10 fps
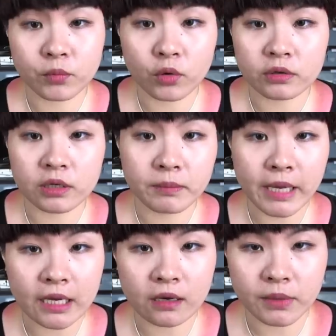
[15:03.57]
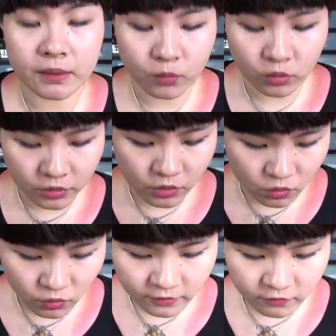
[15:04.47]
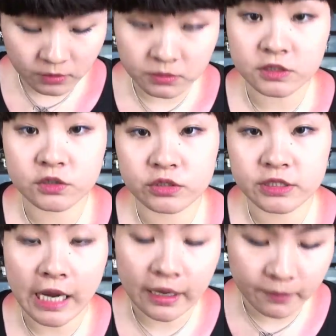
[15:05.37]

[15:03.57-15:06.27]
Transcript: bought a backup. I bought a new one from this year's I